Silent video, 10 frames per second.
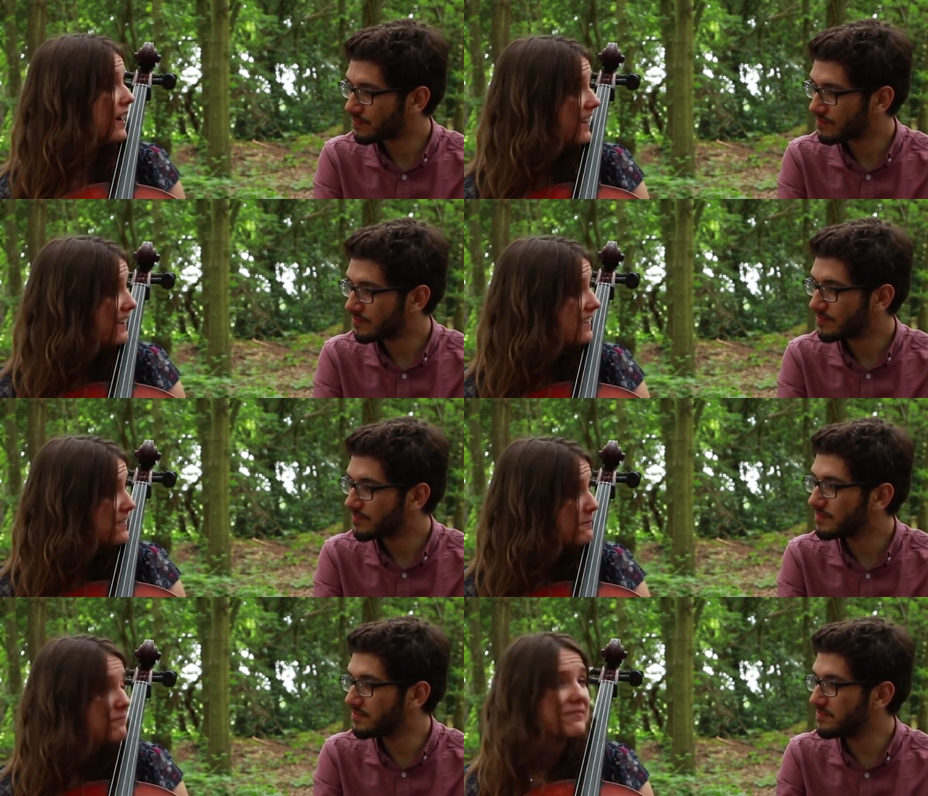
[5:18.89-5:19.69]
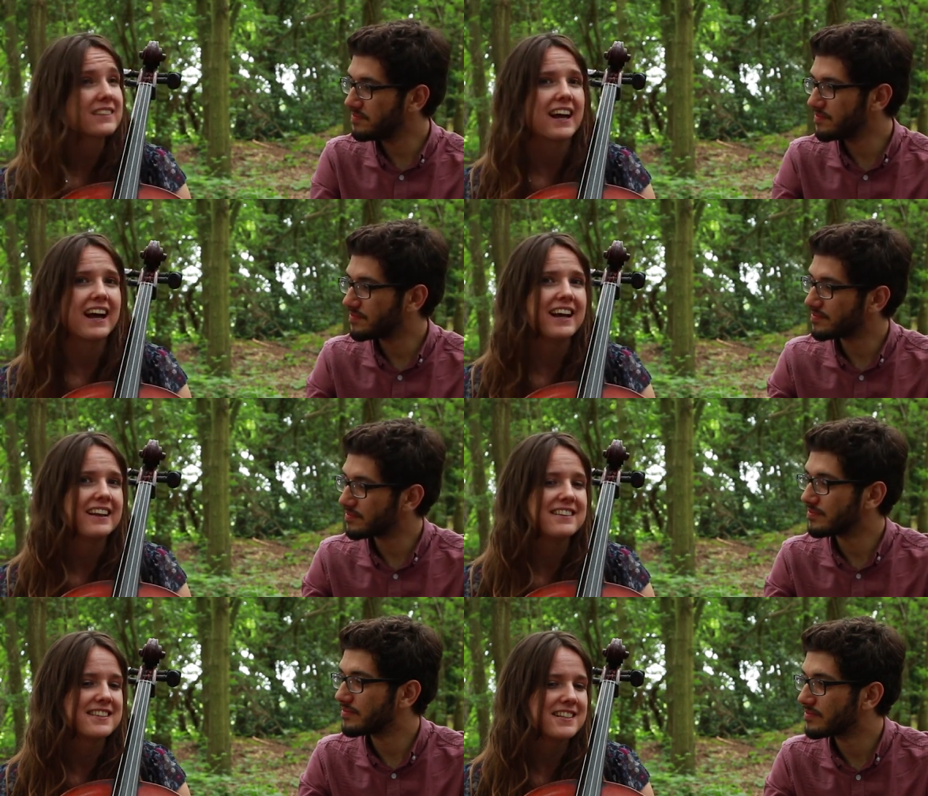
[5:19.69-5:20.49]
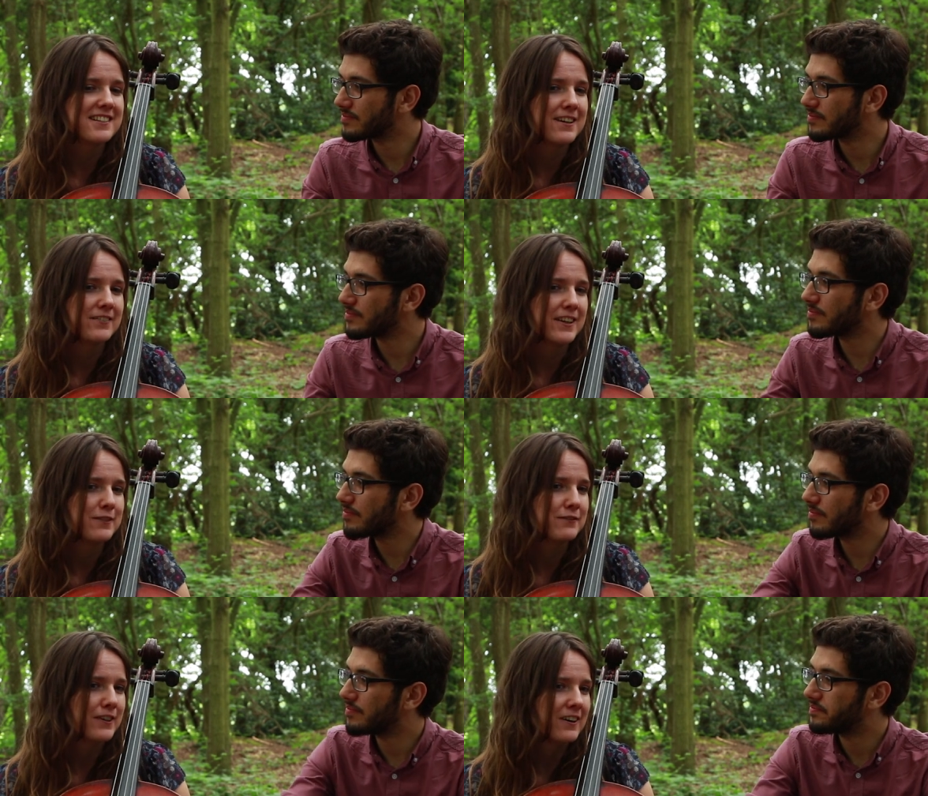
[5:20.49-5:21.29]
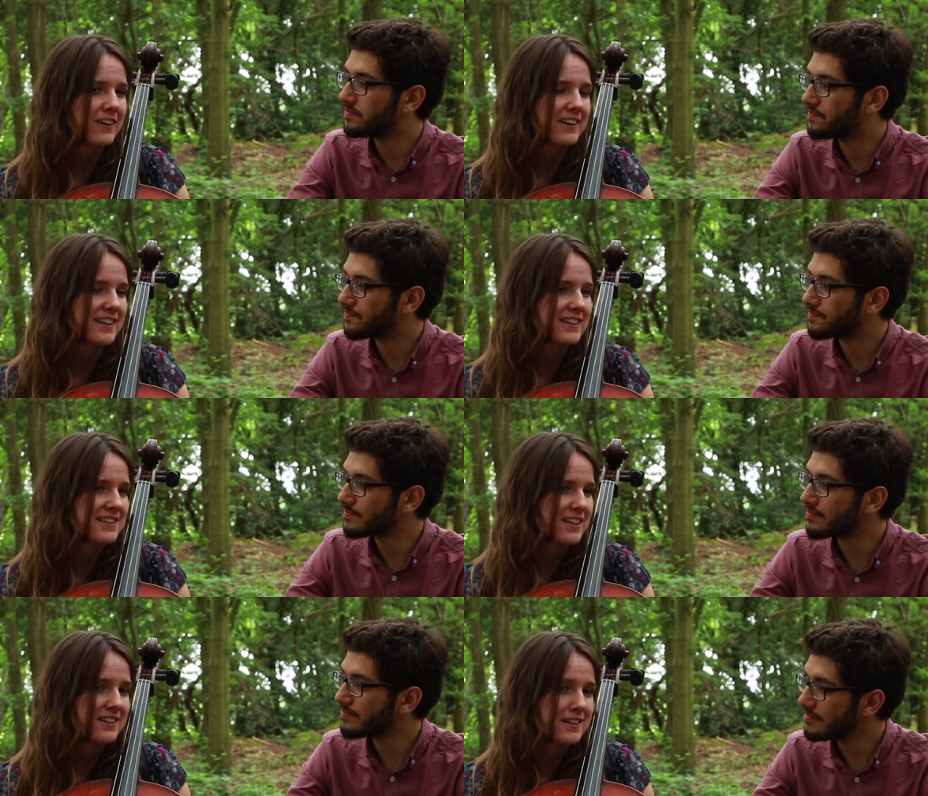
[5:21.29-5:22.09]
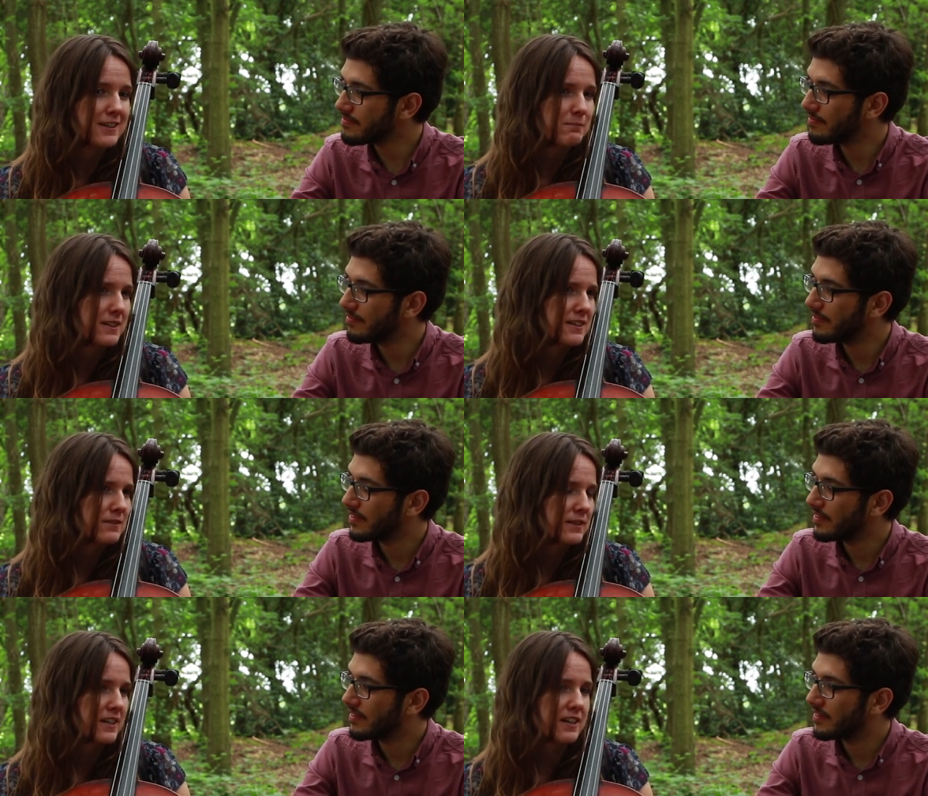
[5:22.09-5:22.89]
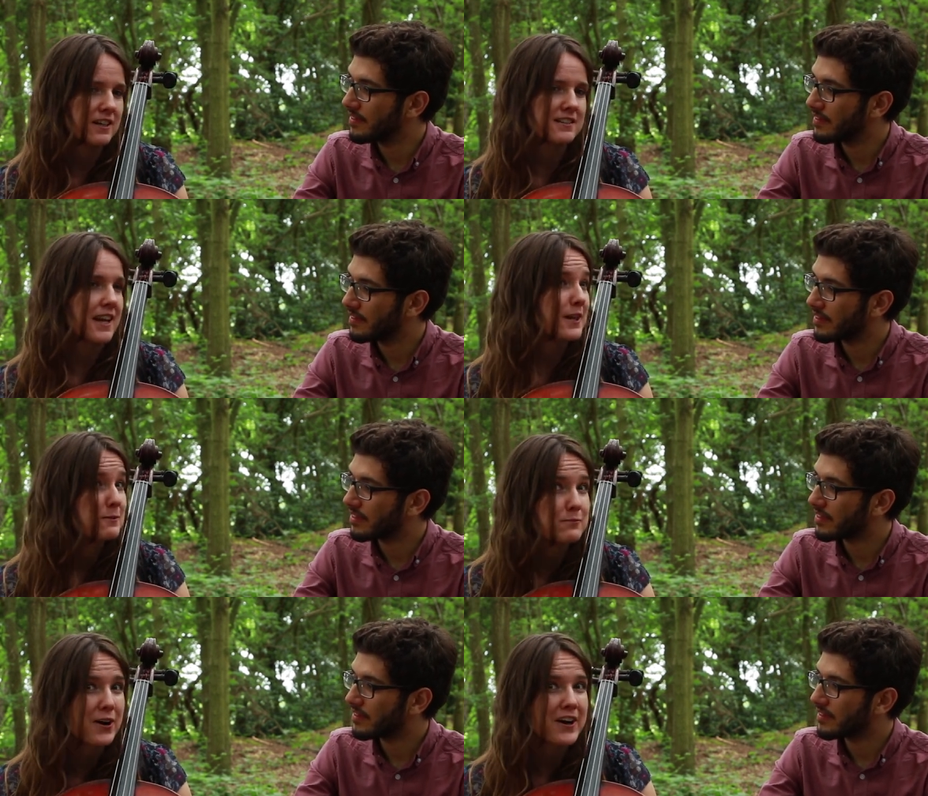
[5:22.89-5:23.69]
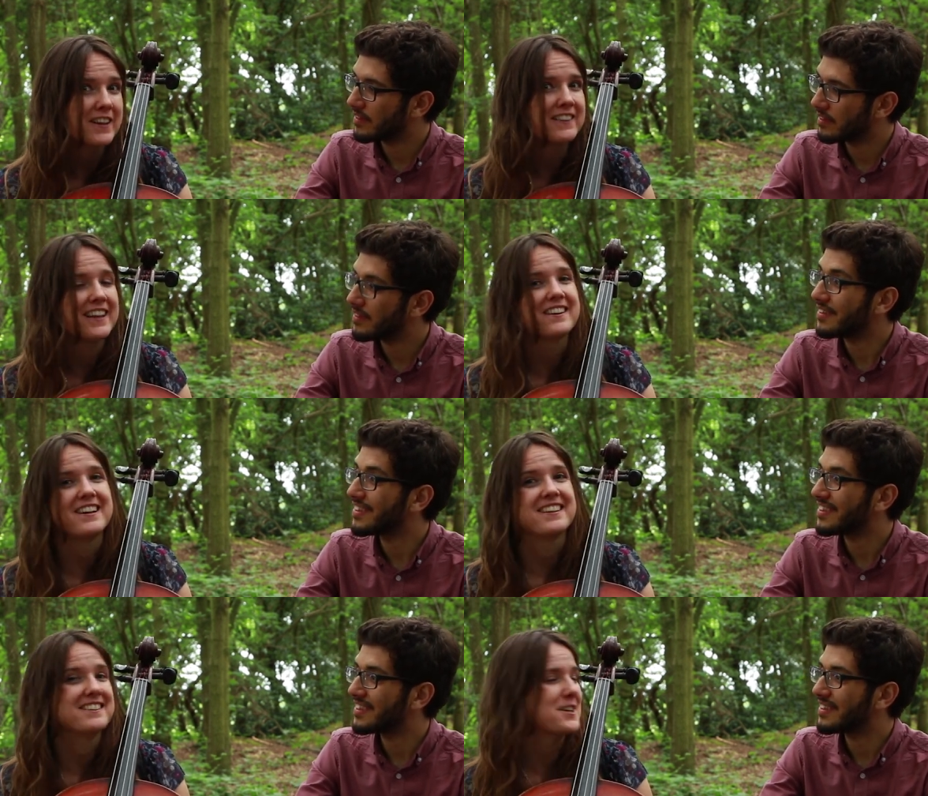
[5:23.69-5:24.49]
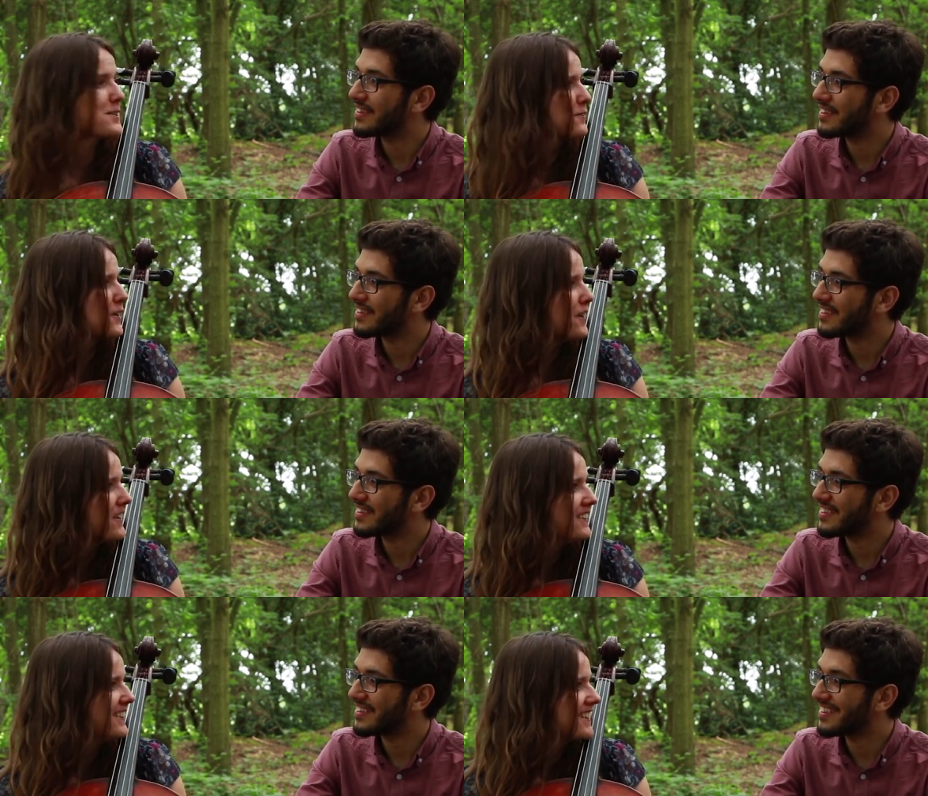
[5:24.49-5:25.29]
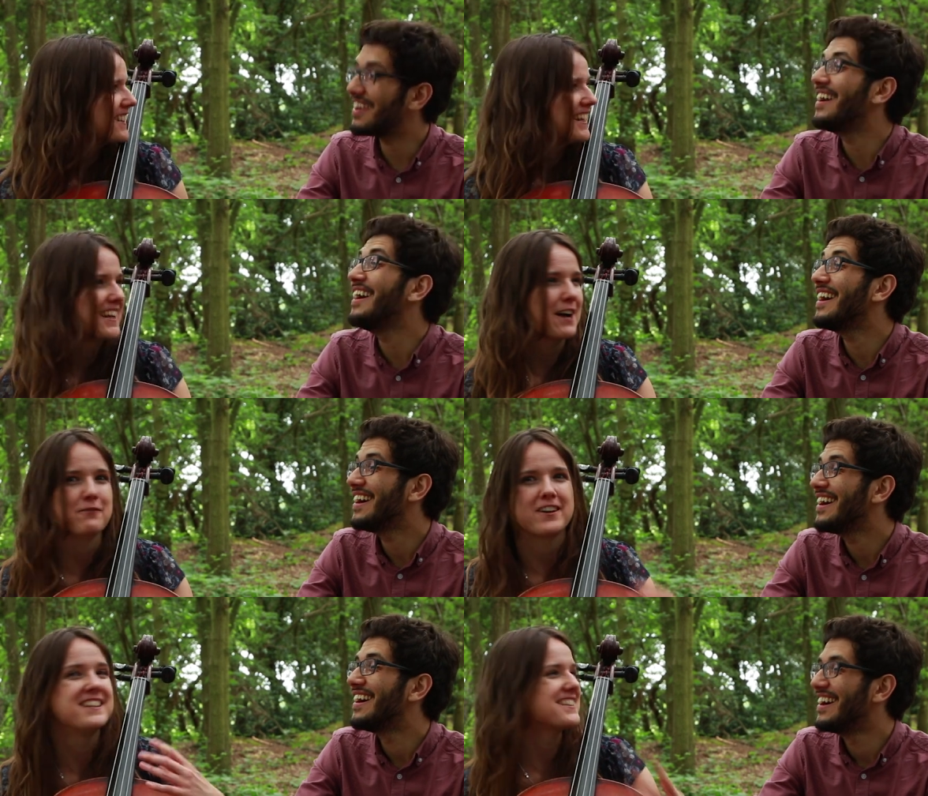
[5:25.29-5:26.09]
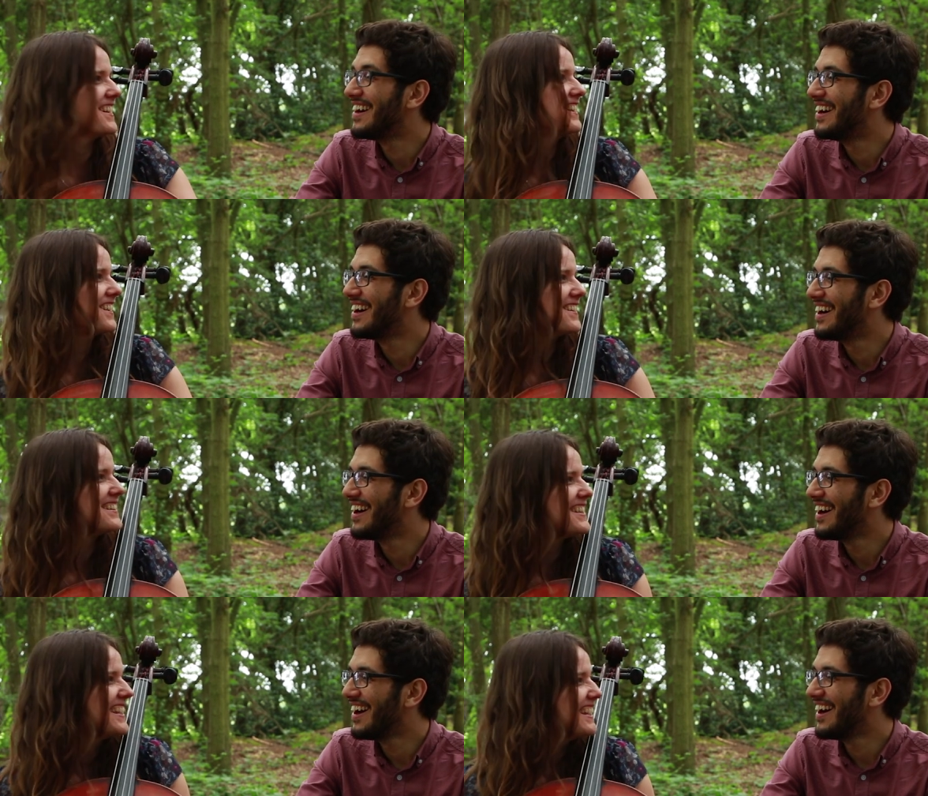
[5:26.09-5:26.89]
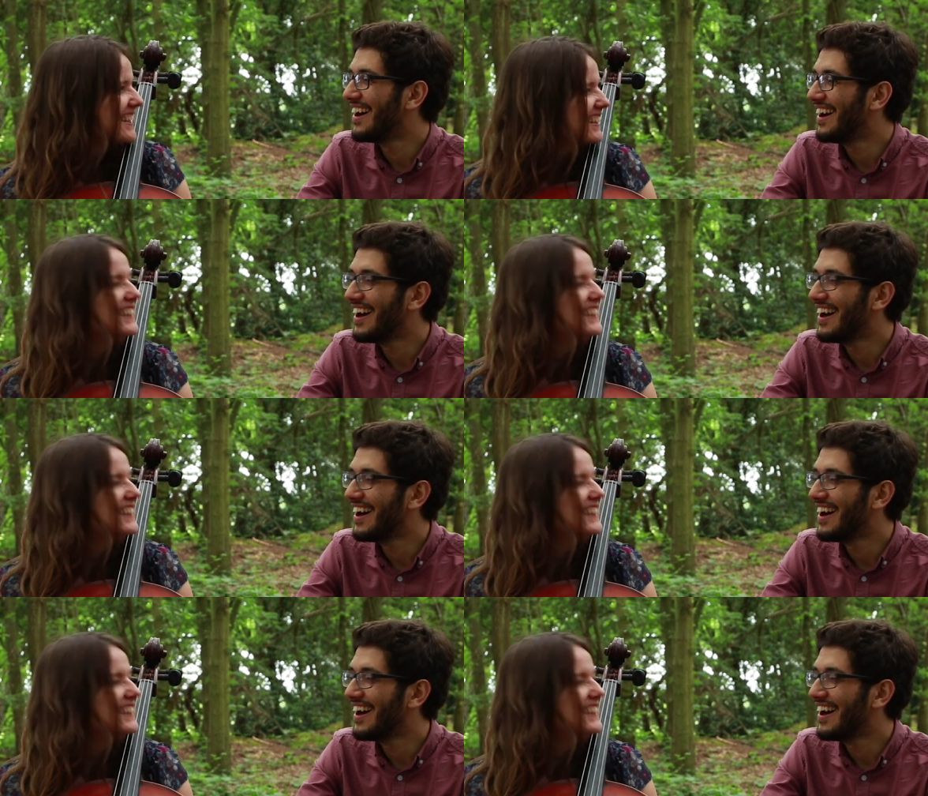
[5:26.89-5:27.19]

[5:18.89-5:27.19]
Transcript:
Speaker 1: work, mm-hmm. and since I've learned Forró, it's so good because when I go to Edinburgh, then I can dance Forró and I have friends I can go and see.